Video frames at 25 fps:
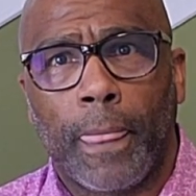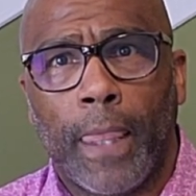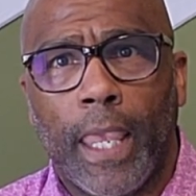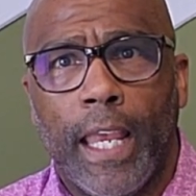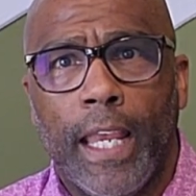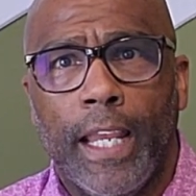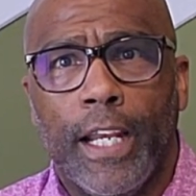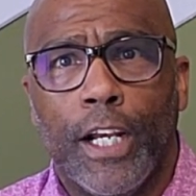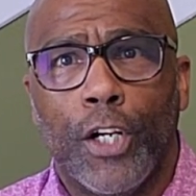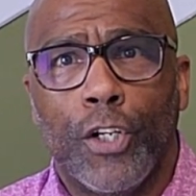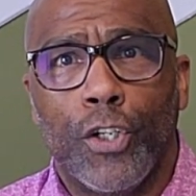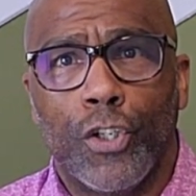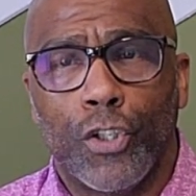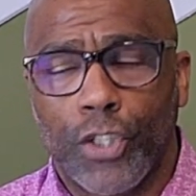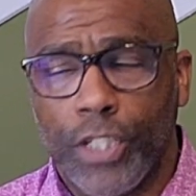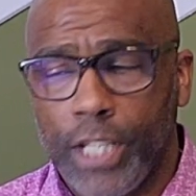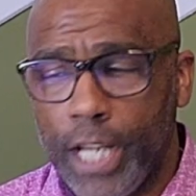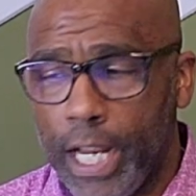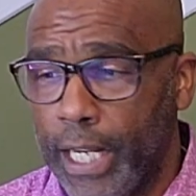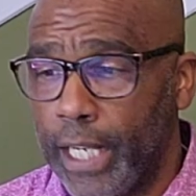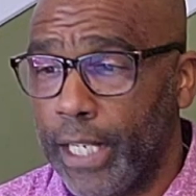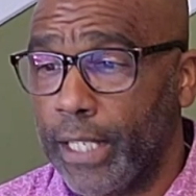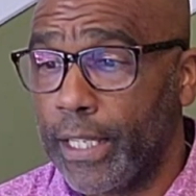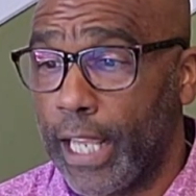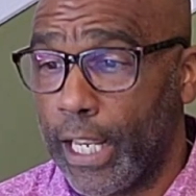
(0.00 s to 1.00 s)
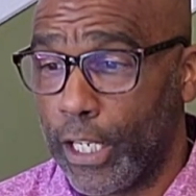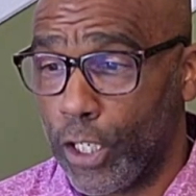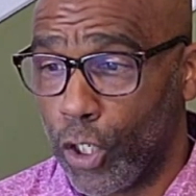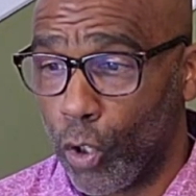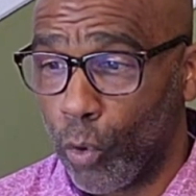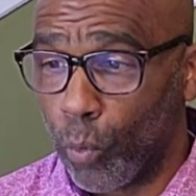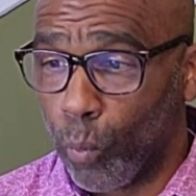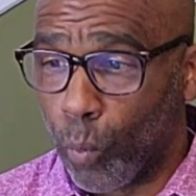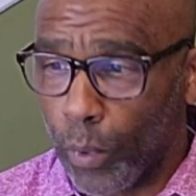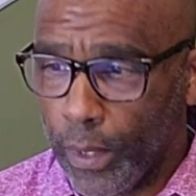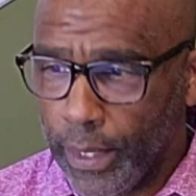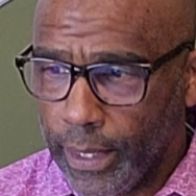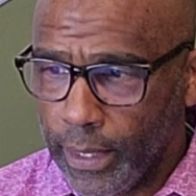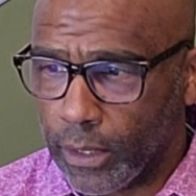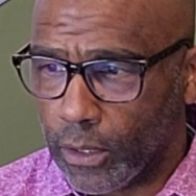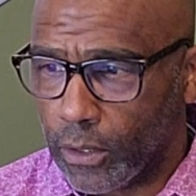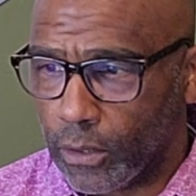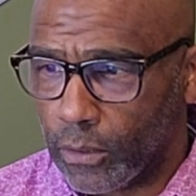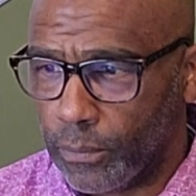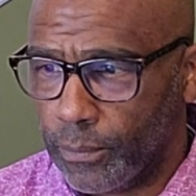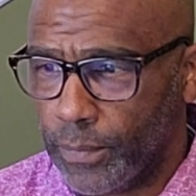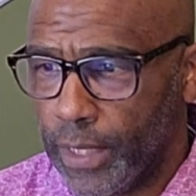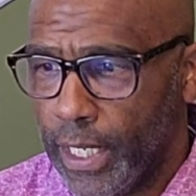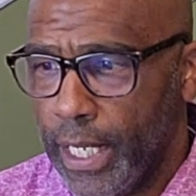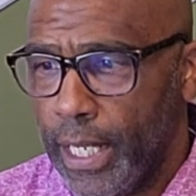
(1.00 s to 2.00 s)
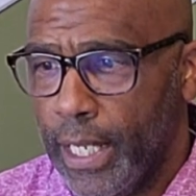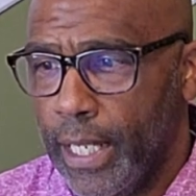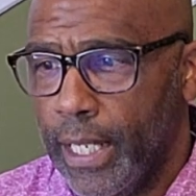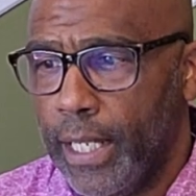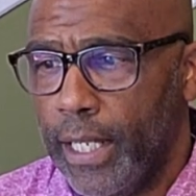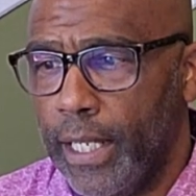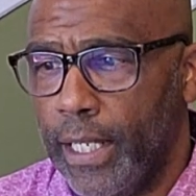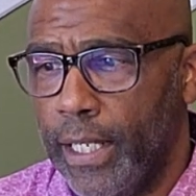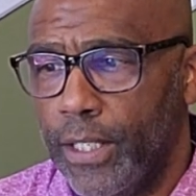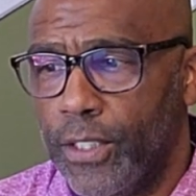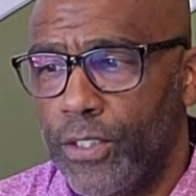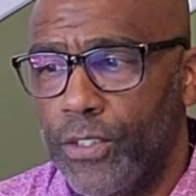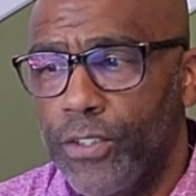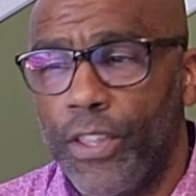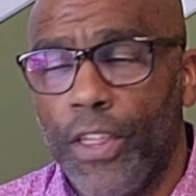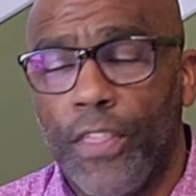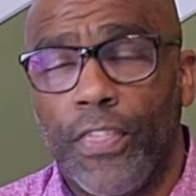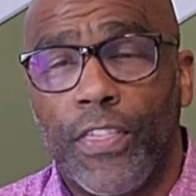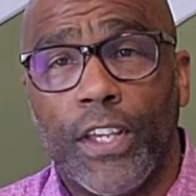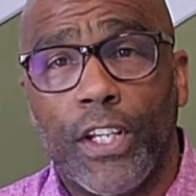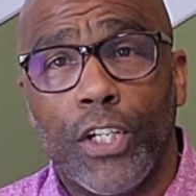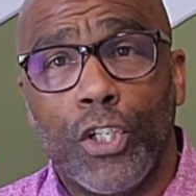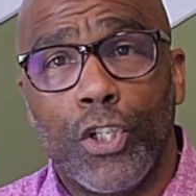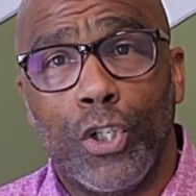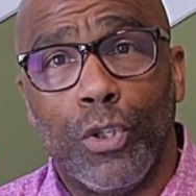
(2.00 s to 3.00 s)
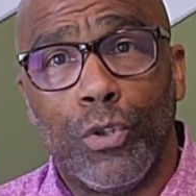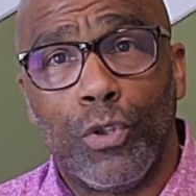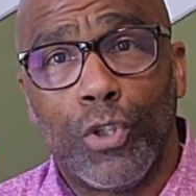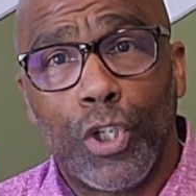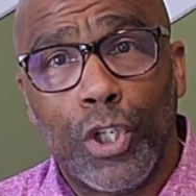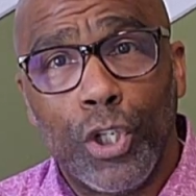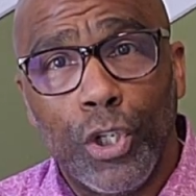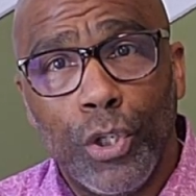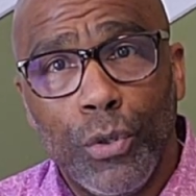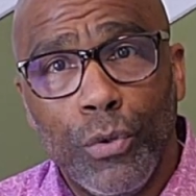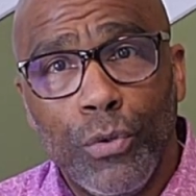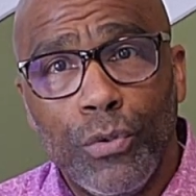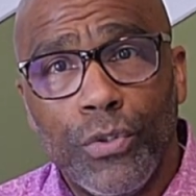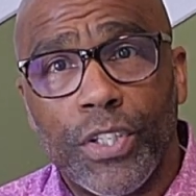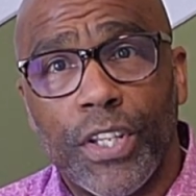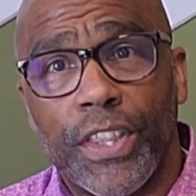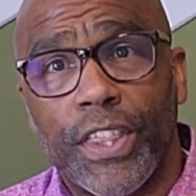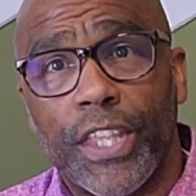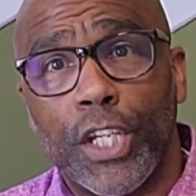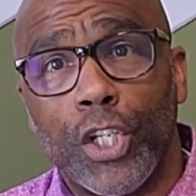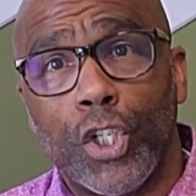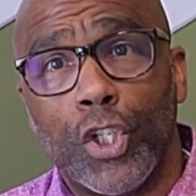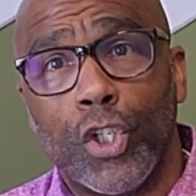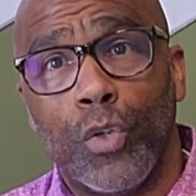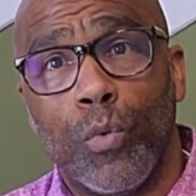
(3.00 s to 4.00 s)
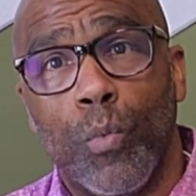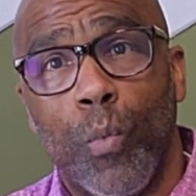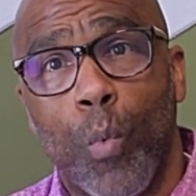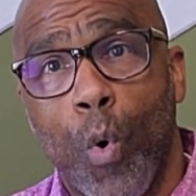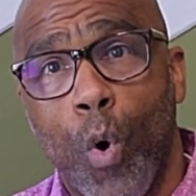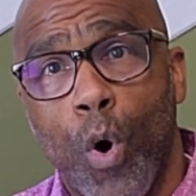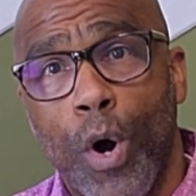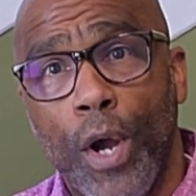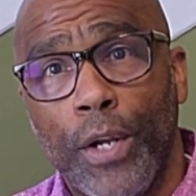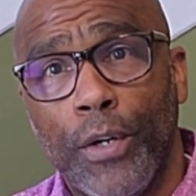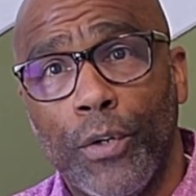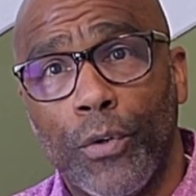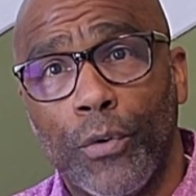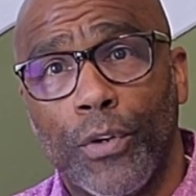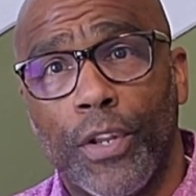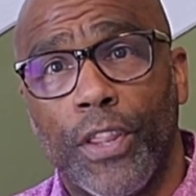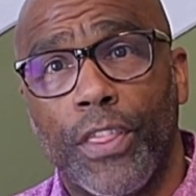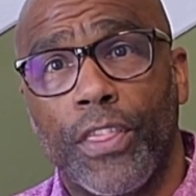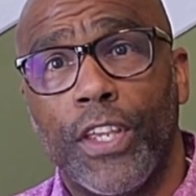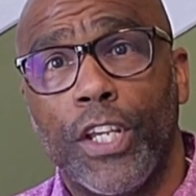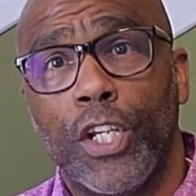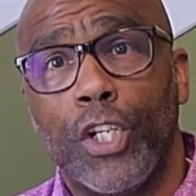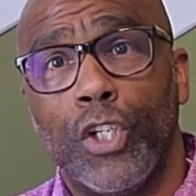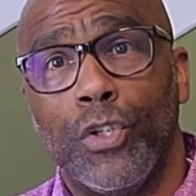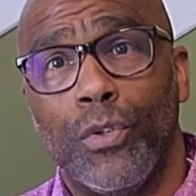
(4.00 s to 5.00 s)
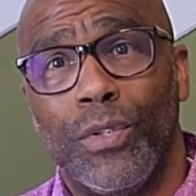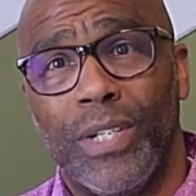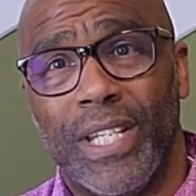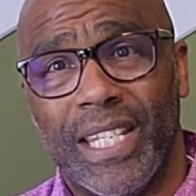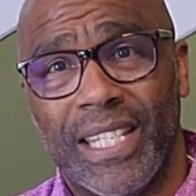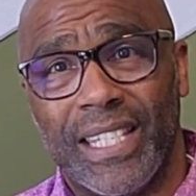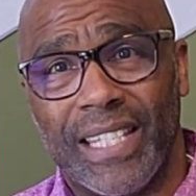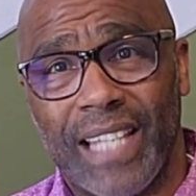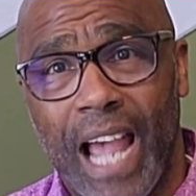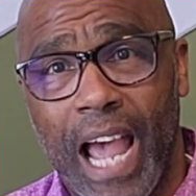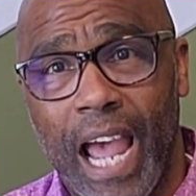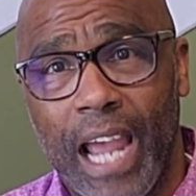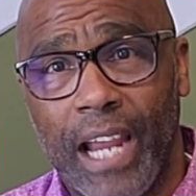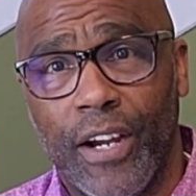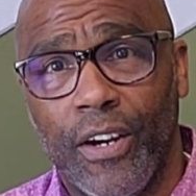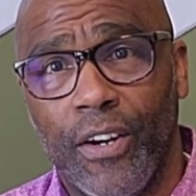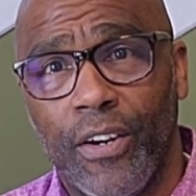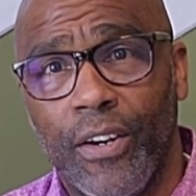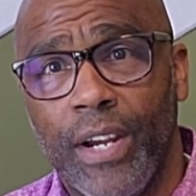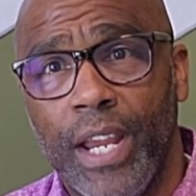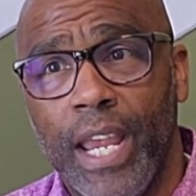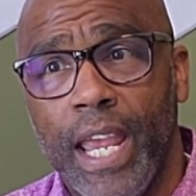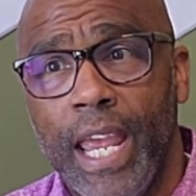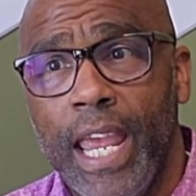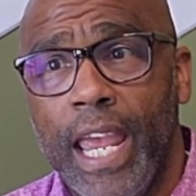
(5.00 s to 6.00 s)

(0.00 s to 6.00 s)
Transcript: and understanding that your will is the things you choose, the things you want, or the things you desire,